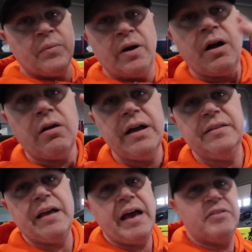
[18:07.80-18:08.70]
Alright,
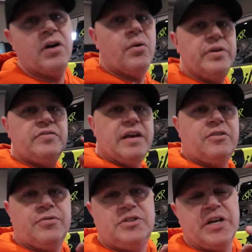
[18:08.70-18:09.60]
as always,
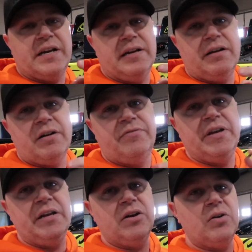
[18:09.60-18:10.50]
thanks for checking out our
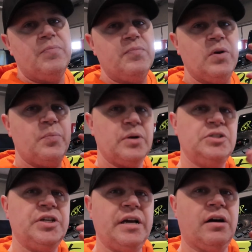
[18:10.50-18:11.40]
video. We
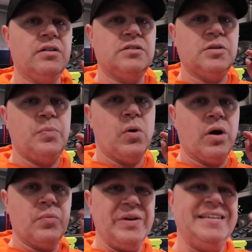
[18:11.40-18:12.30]
appreciate all the
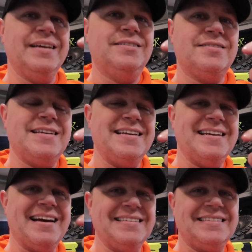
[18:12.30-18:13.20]
support. We did just hit
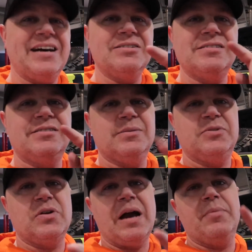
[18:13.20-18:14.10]
9,000
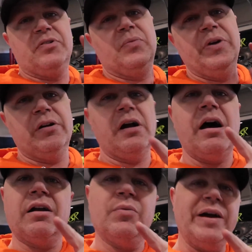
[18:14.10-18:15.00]
subscribers and we are
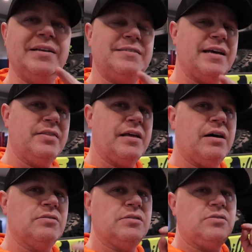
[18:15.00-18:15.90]
on our way to
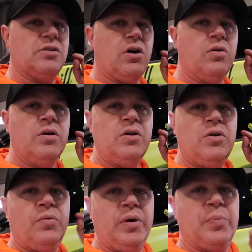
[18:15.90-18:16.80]
10,000, so
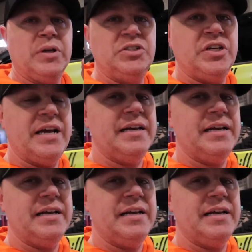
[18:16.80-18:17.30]
we appreciate